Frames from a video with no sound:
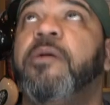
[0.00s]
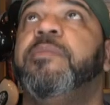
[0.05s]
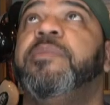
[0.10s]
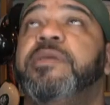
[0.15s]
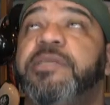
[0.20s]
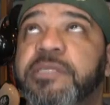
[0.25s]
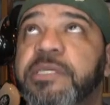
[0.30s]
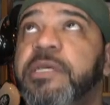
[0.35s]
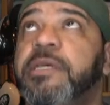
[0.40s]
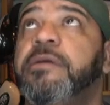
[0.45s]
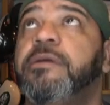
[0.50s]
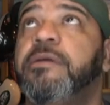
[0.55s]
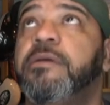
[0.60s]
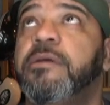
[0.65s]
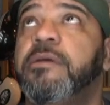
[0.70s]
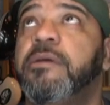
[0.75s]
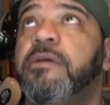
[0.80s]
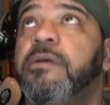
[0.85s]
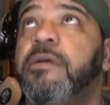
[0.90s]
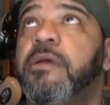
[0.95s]
let me see.
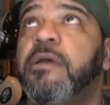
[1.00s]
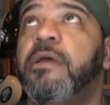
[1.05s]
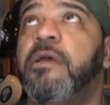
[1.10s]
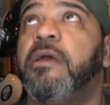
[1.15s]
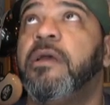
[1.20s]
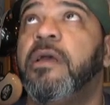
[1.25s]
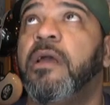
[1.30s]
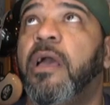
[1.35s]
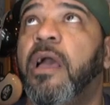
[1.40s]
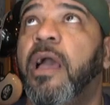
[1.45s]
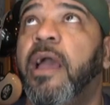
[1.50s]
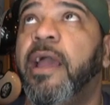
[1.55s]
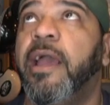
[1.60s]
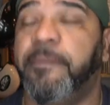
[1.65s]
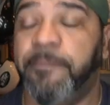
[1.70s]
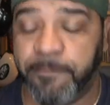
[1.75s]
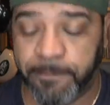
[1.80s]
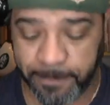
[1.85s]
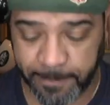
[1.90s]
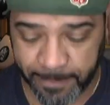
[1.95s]
All right,